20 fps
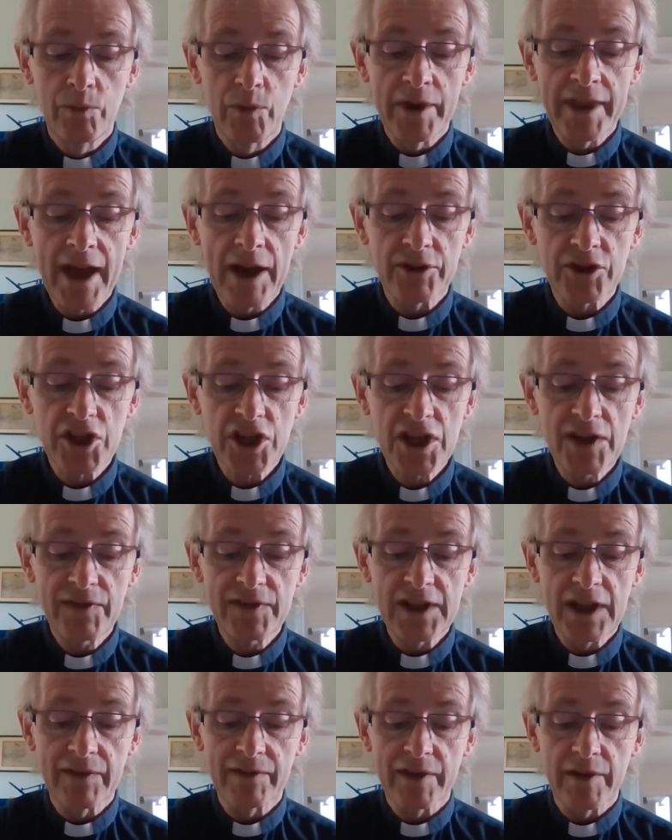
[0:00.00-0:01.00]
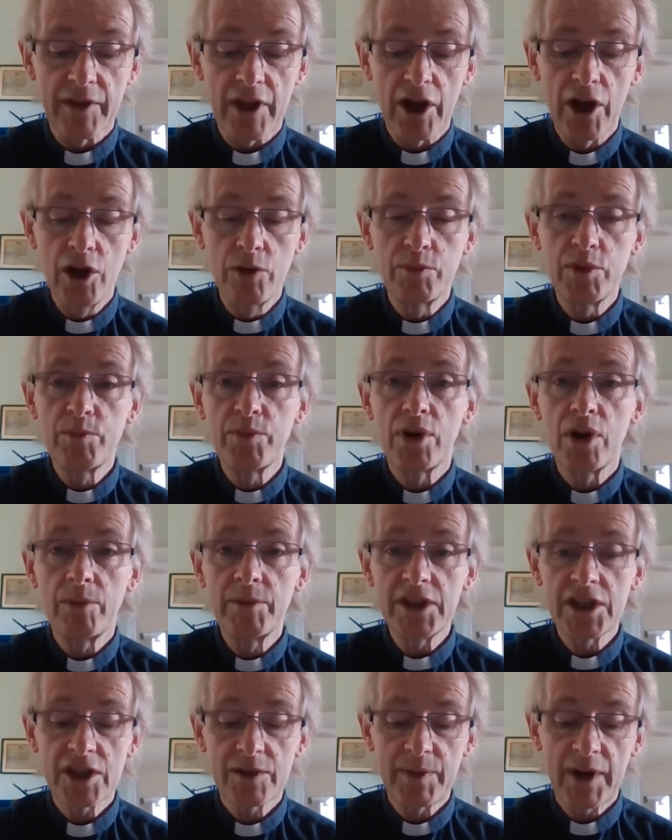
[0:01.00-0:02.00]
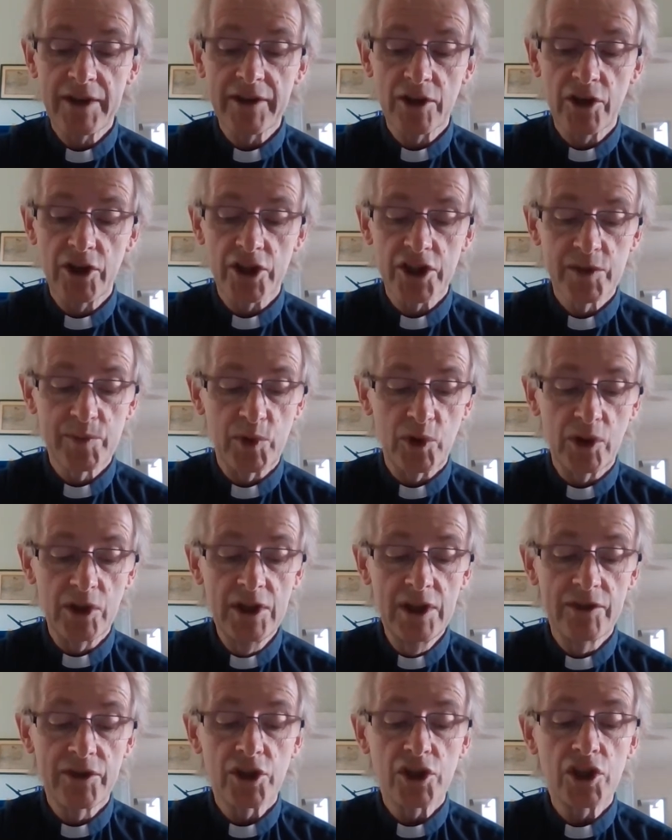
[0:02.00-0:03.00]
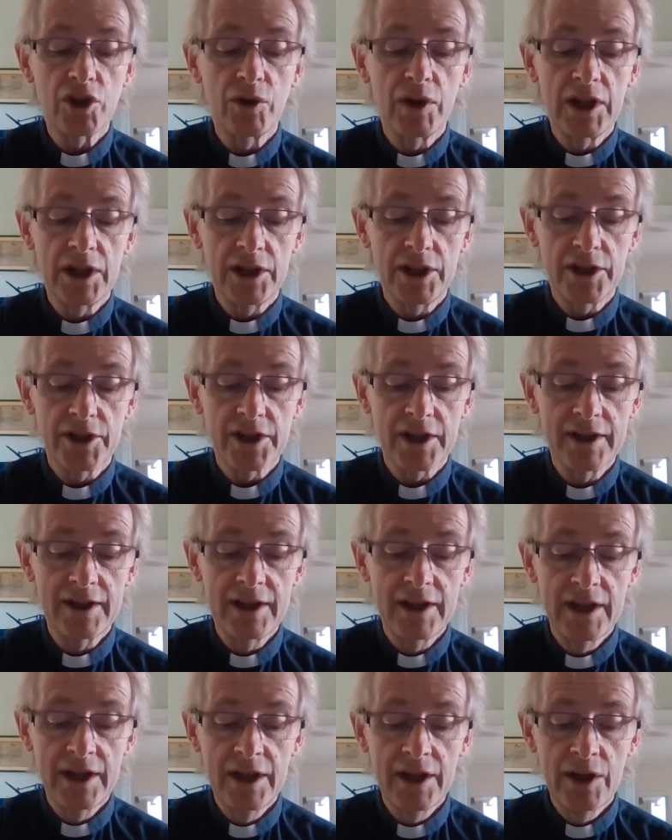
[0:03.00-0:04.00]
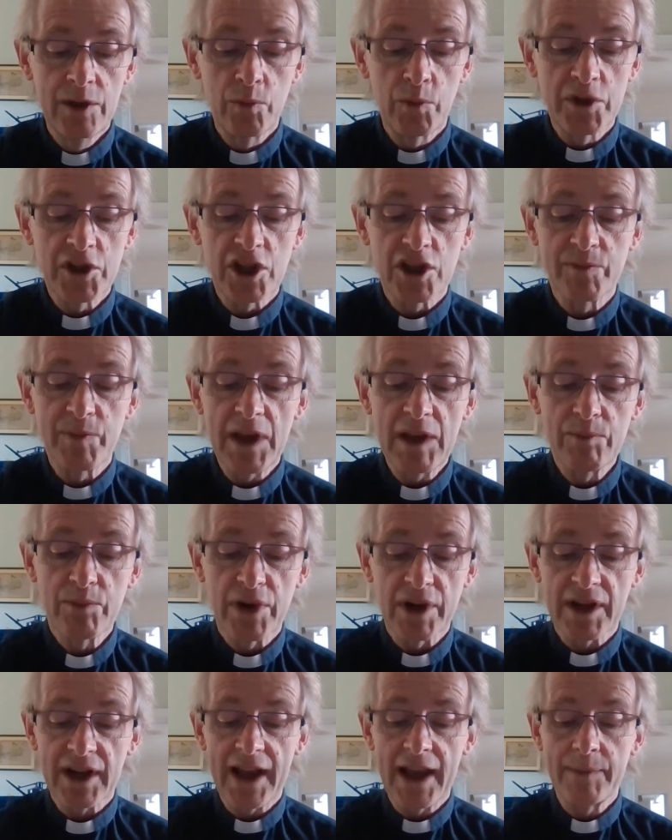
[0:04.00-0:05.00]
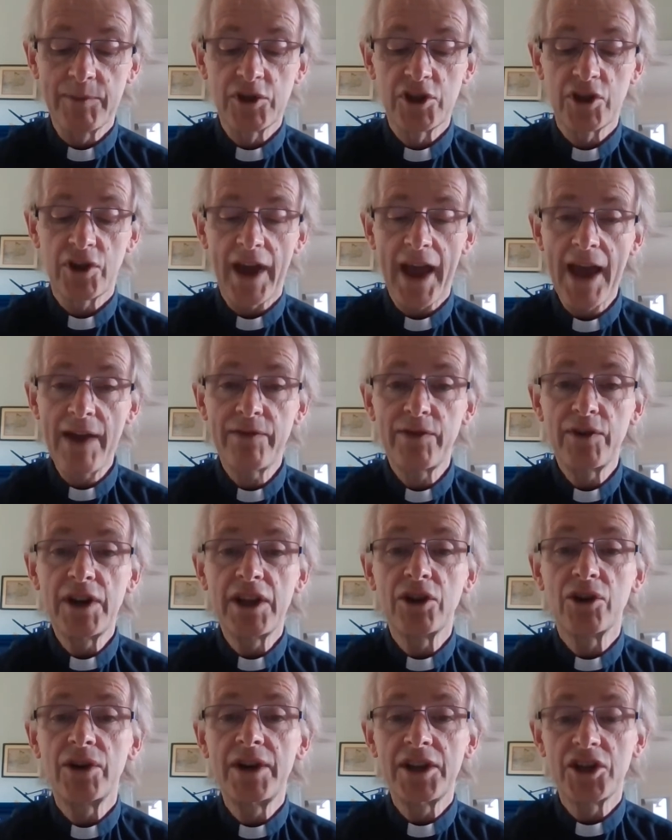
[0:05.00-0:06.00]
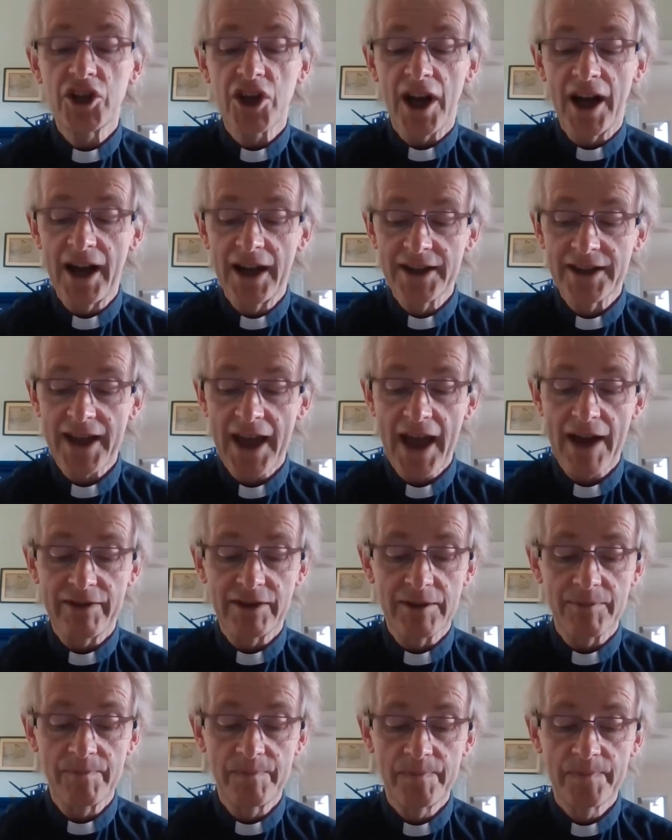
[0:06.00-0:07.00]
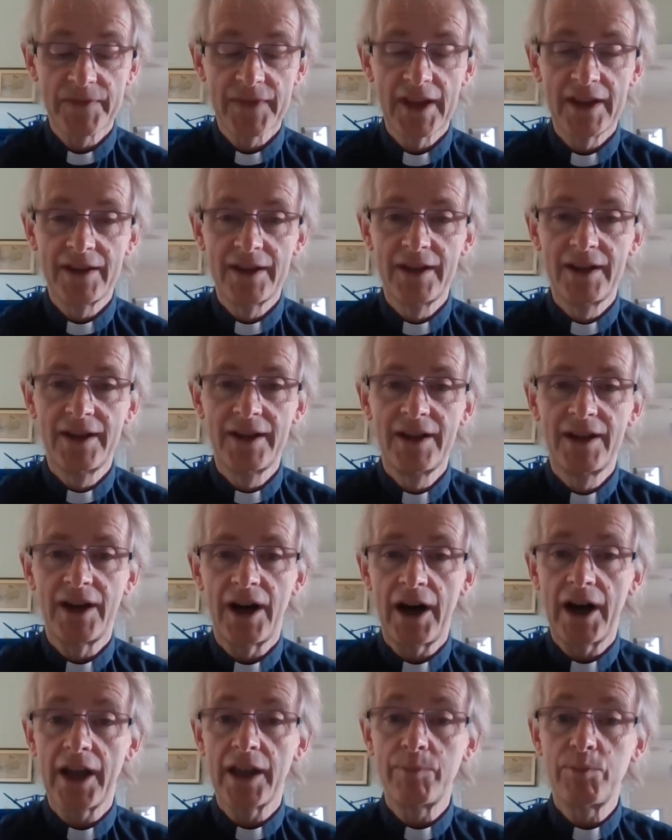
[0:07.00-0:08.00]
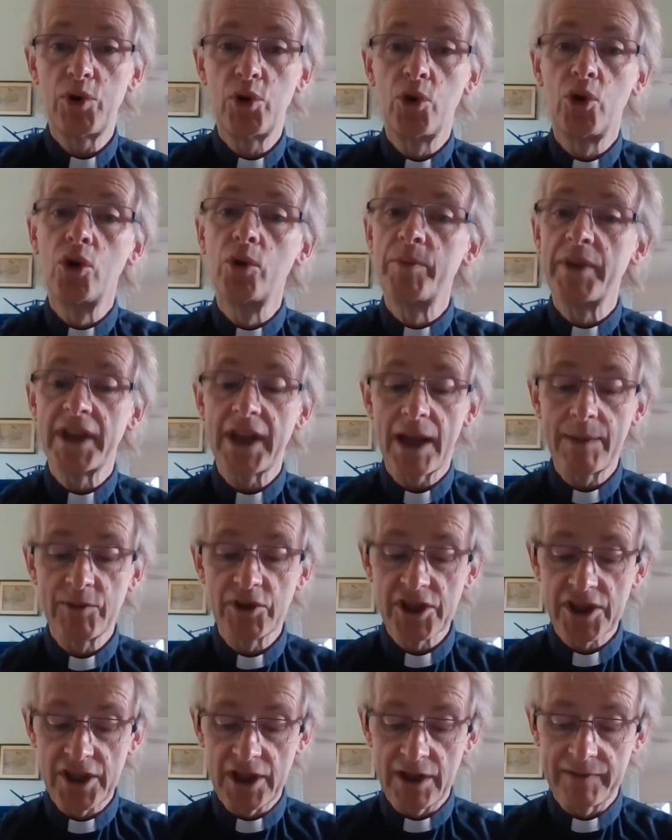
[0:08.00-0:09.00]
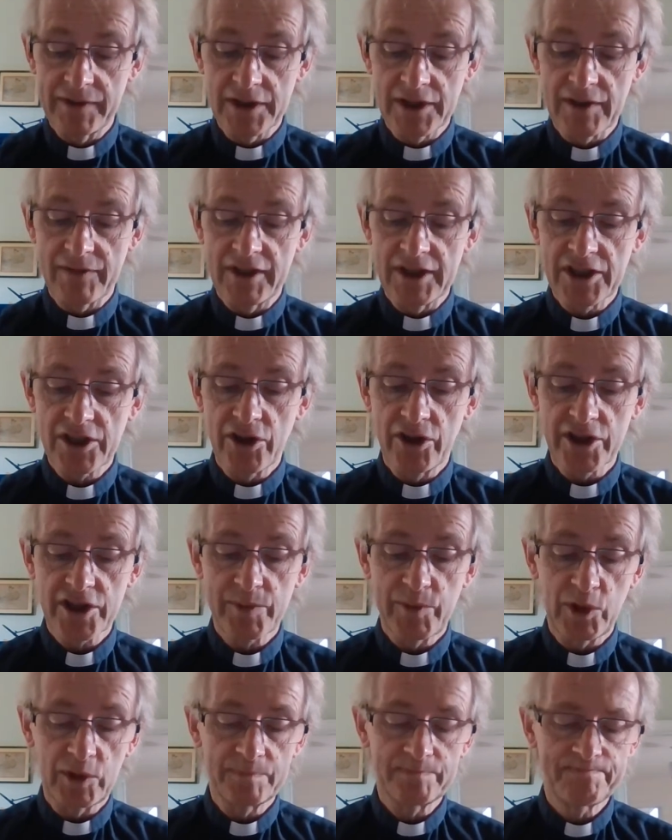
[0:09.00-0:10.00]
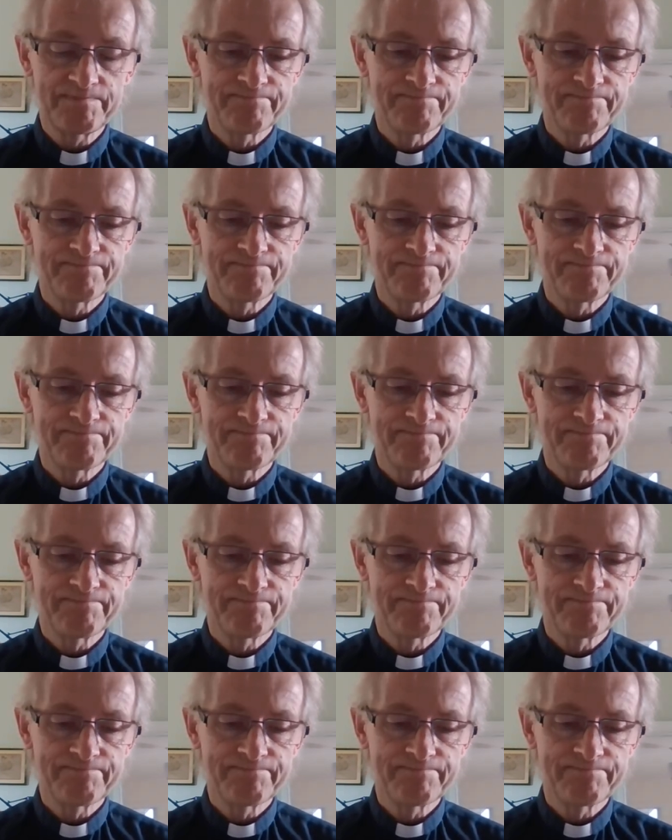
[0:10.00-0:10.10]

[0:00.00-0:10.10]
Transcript: without shifting from the hope promised by the gospel that you heard, which has been proclaimed to every creature under heaven. I, Paul, became a servant of this gospel.